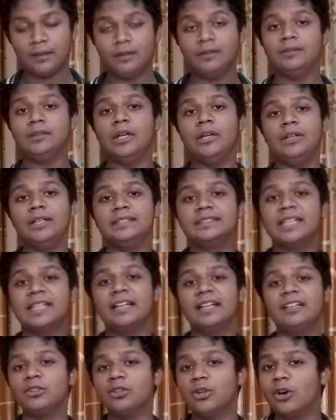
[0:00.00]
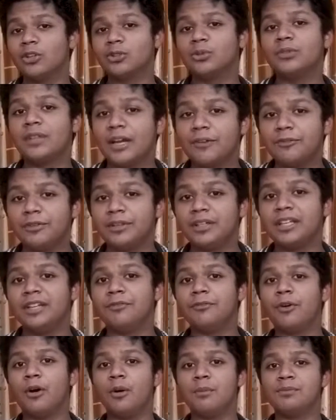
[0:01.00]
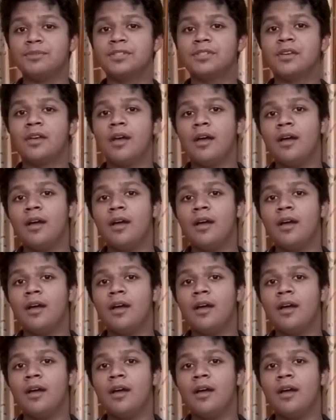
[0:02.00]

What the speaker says: Now let's get to the orthographic reforms.